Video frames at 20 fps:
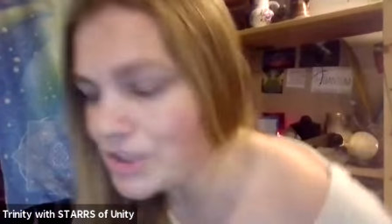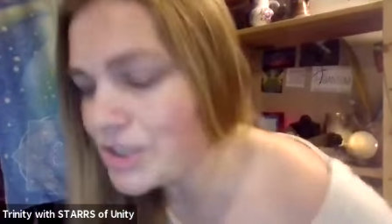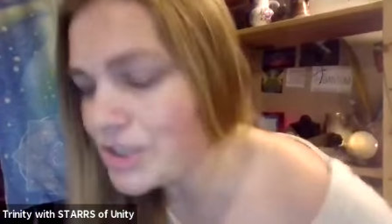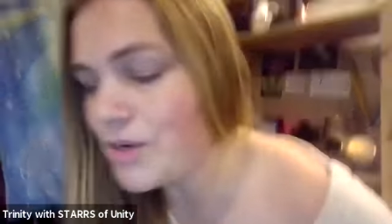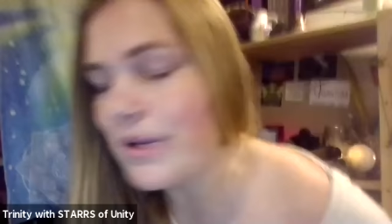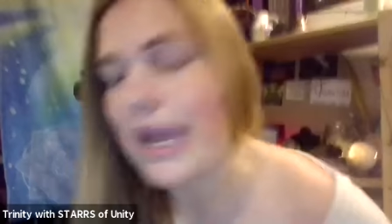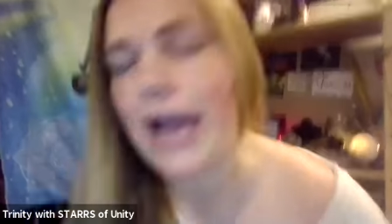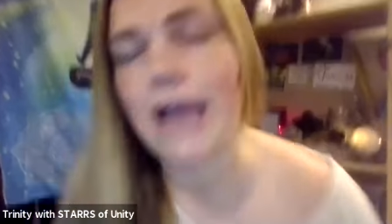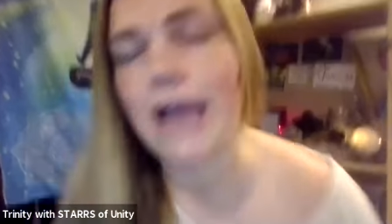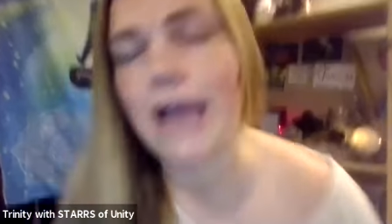
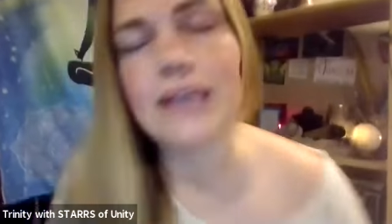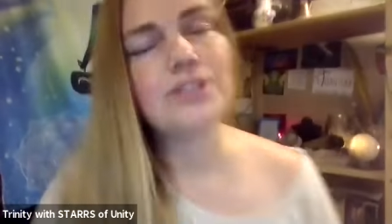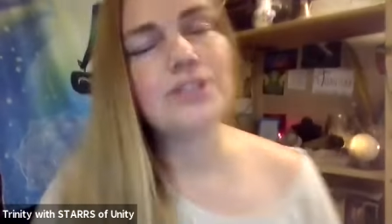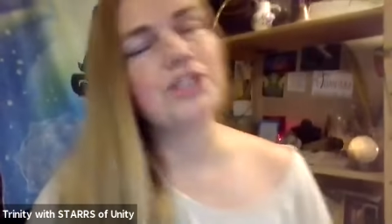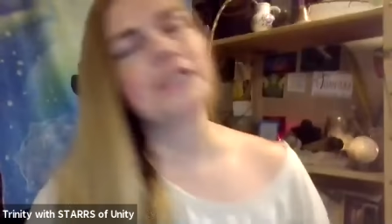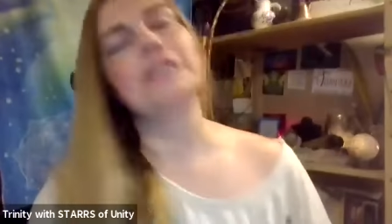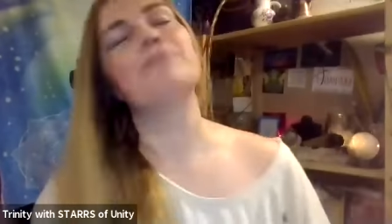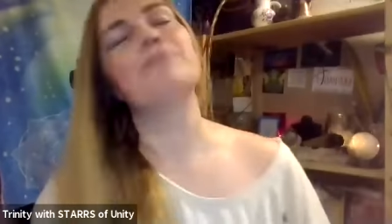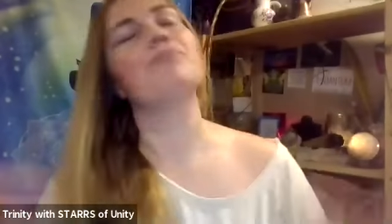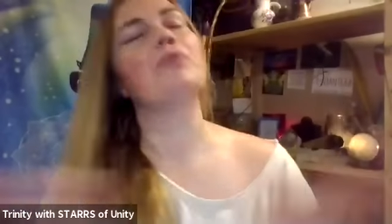So yeah,
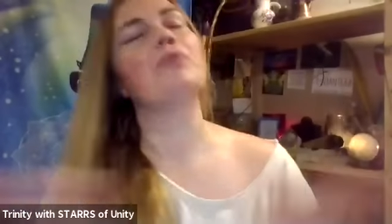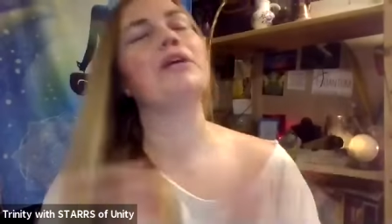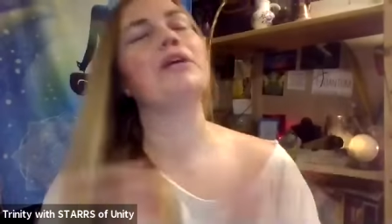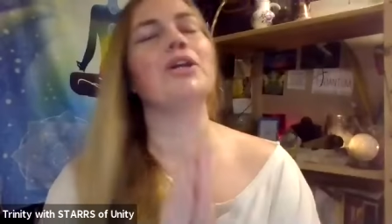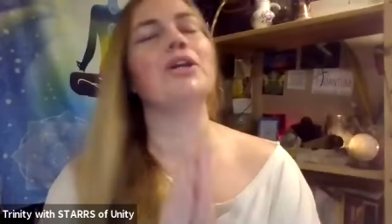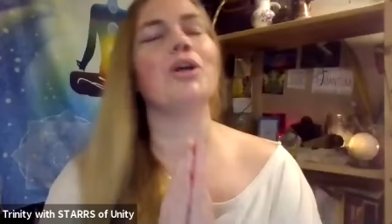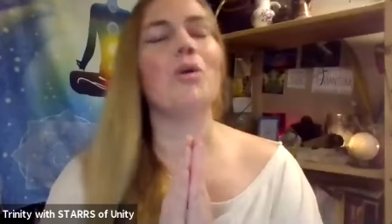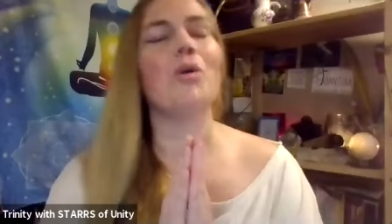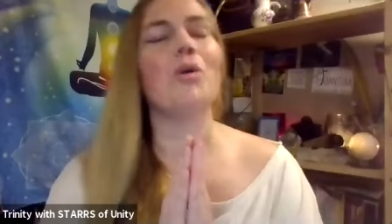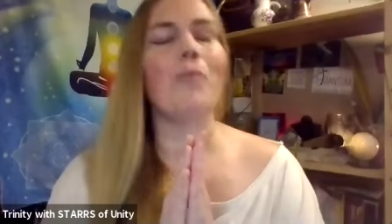just bring
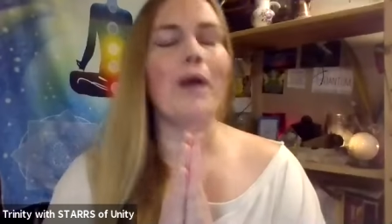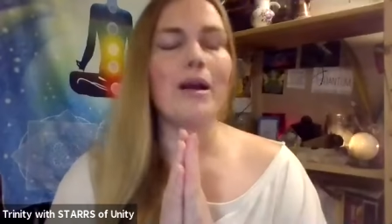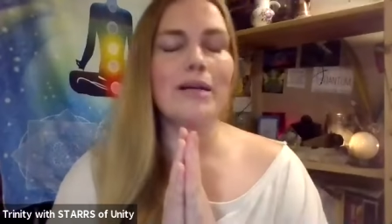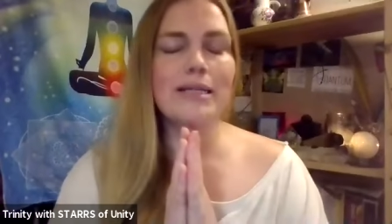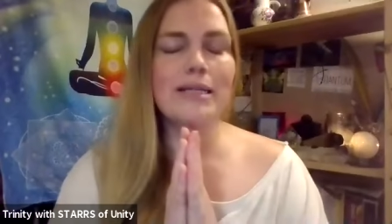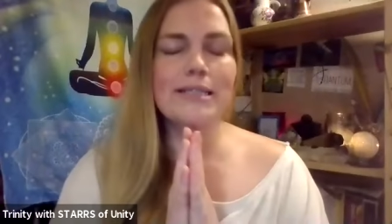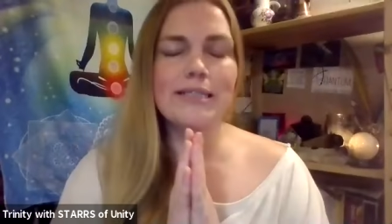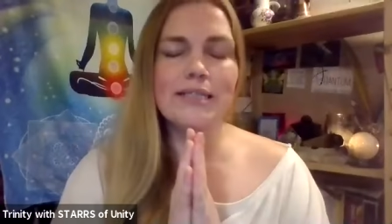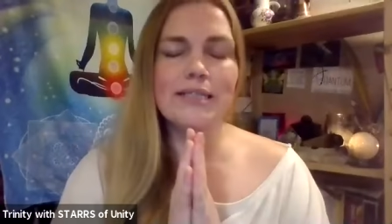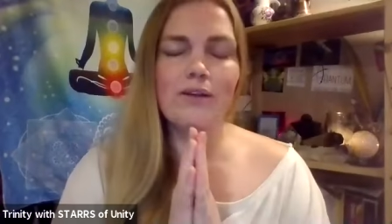your
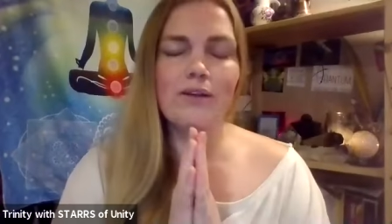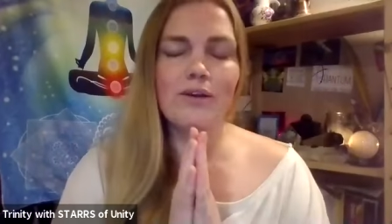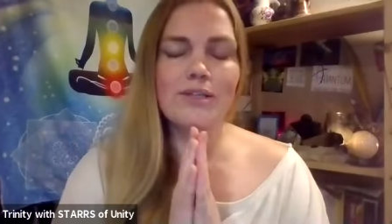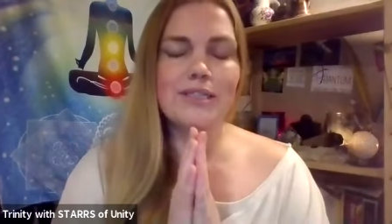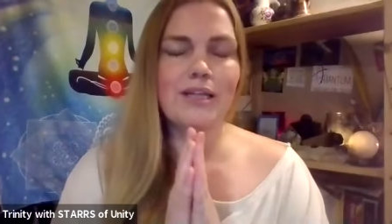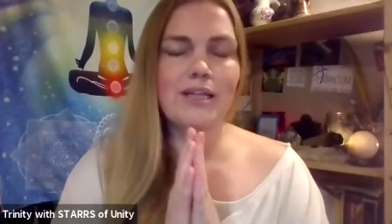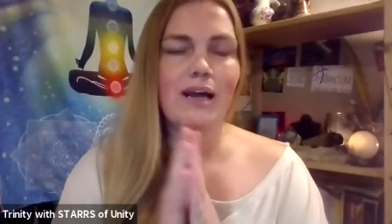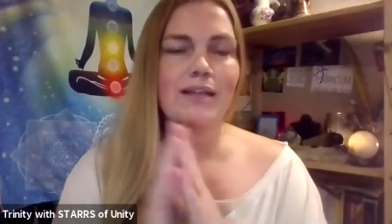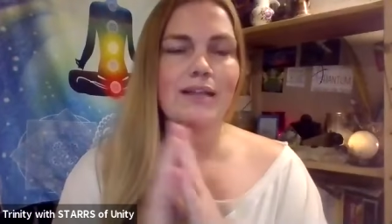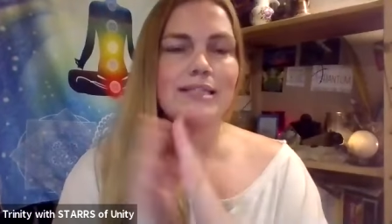awareness to
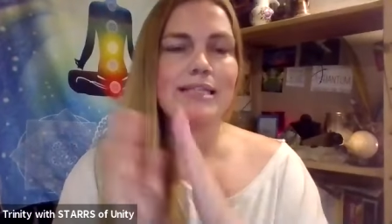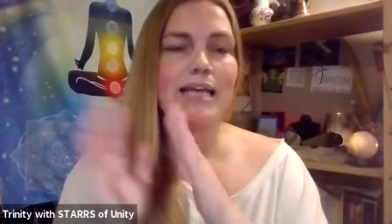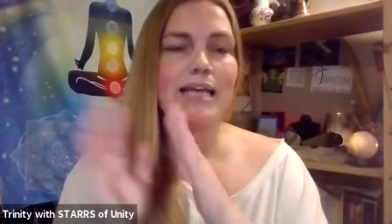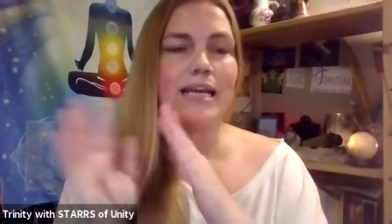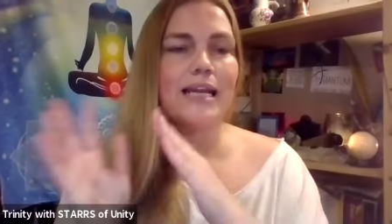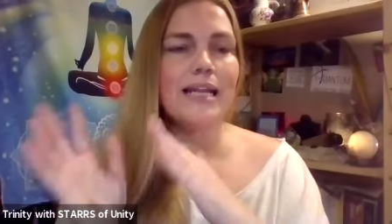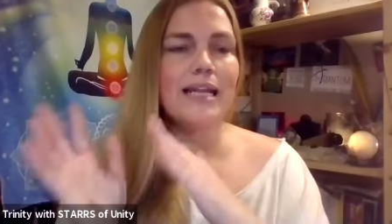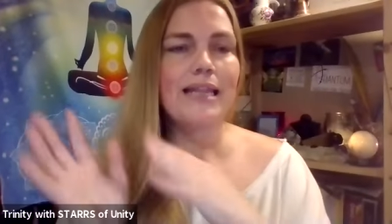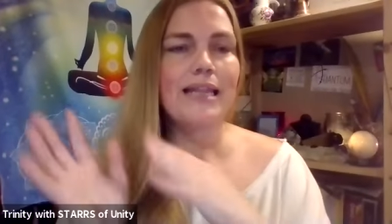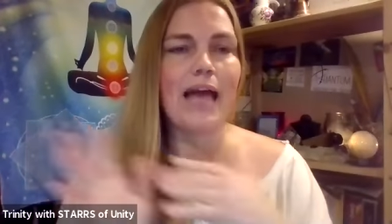those thoughts
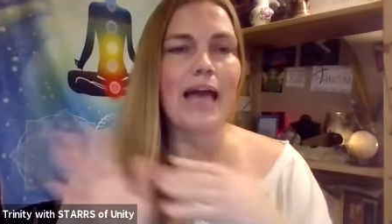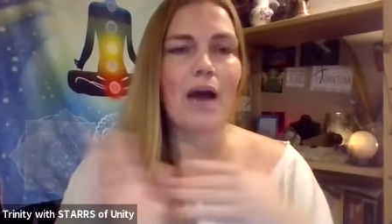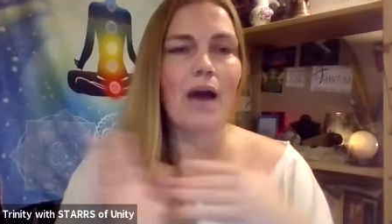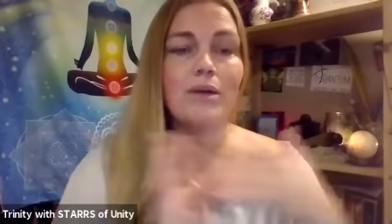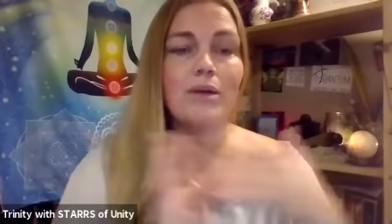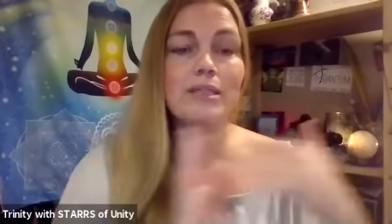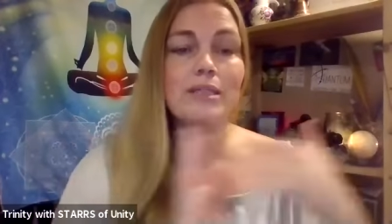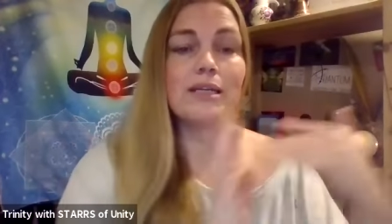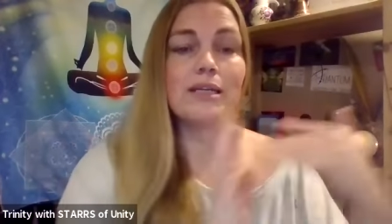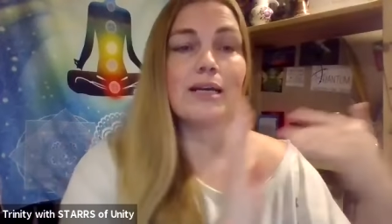and allow
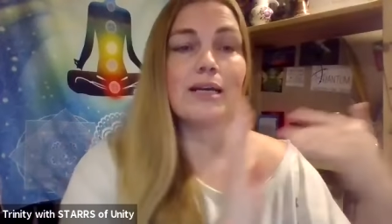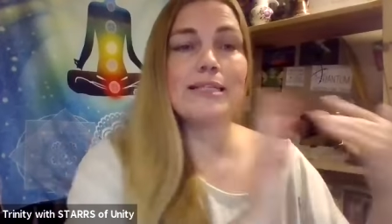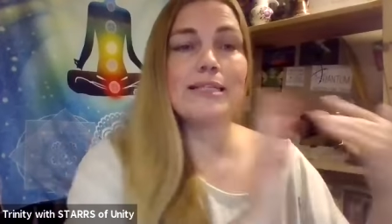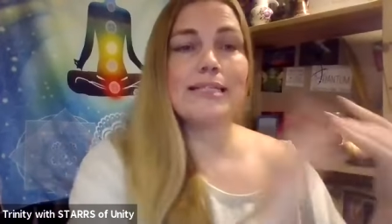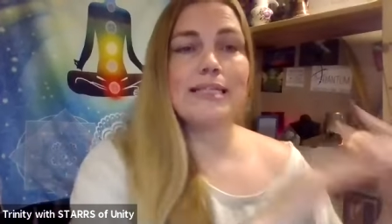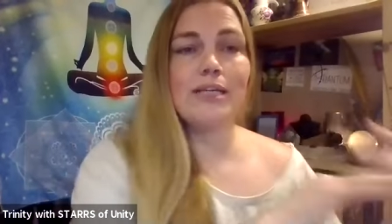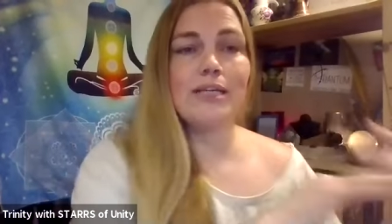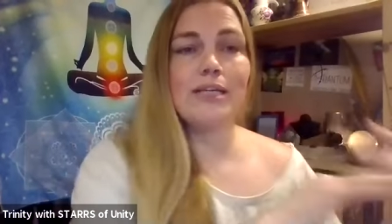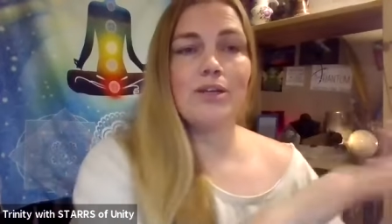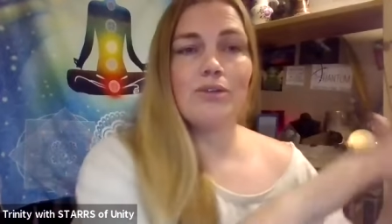it to
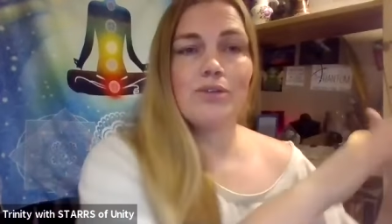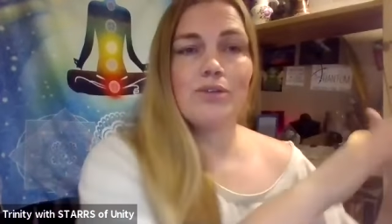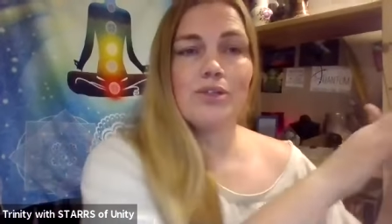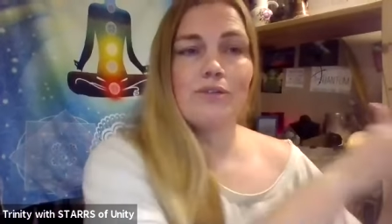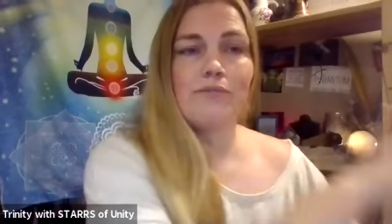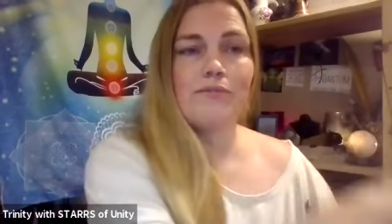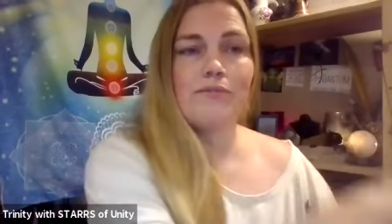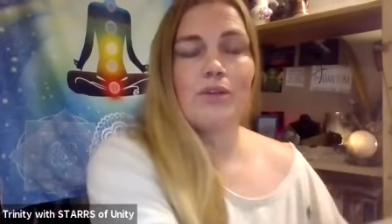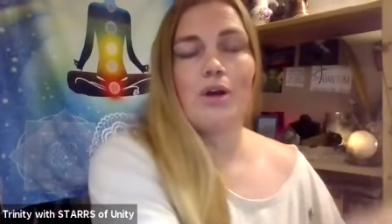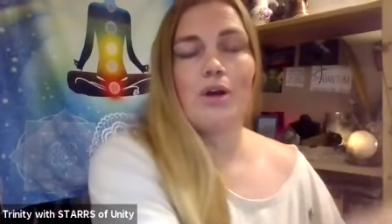continue
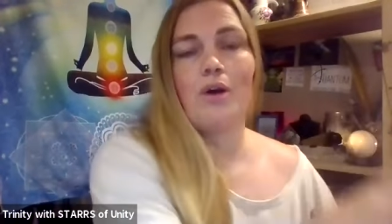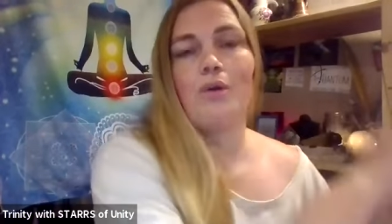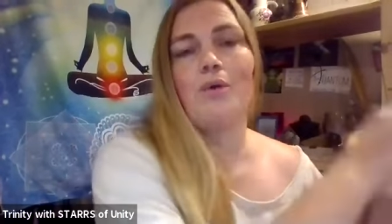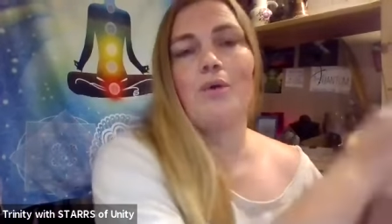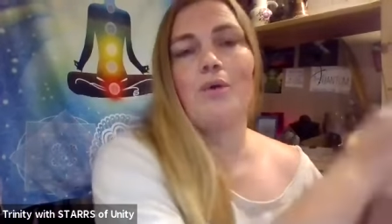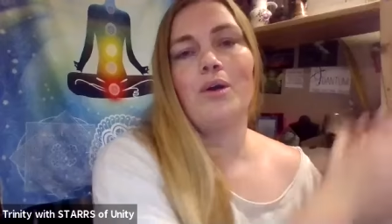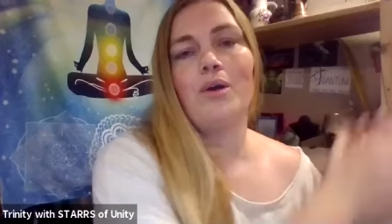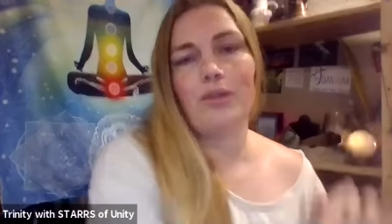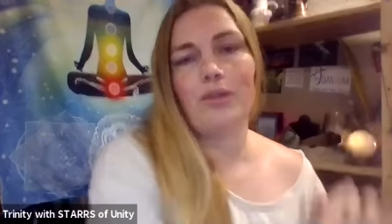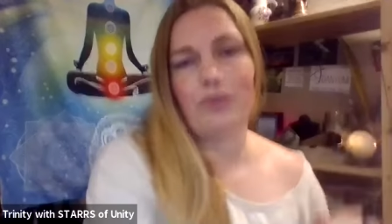to flow
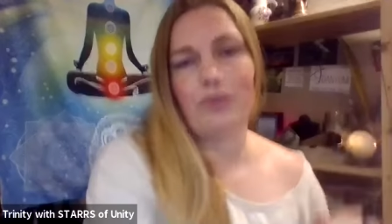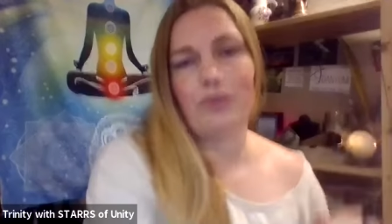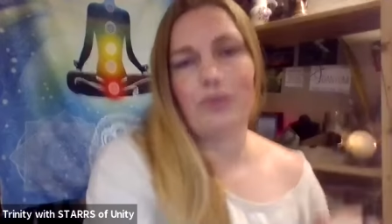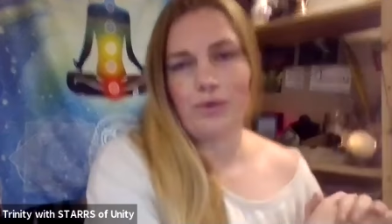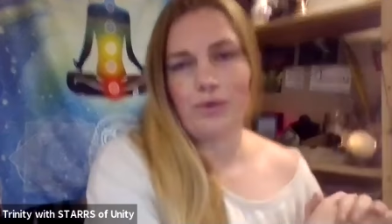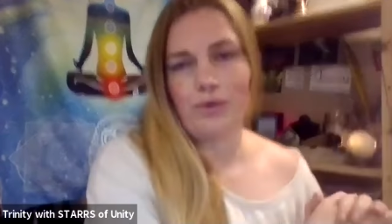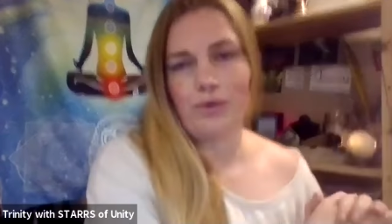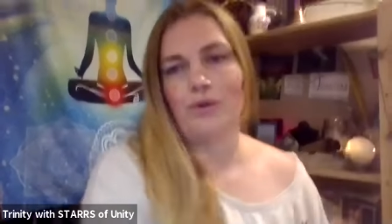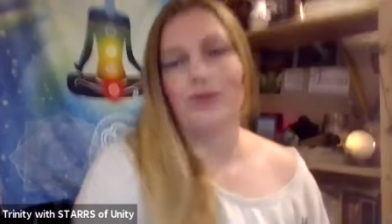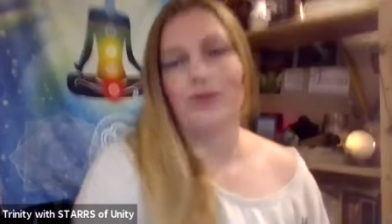
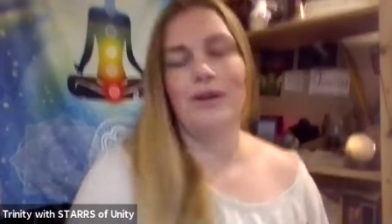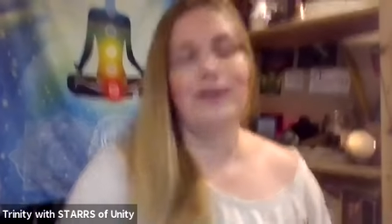through.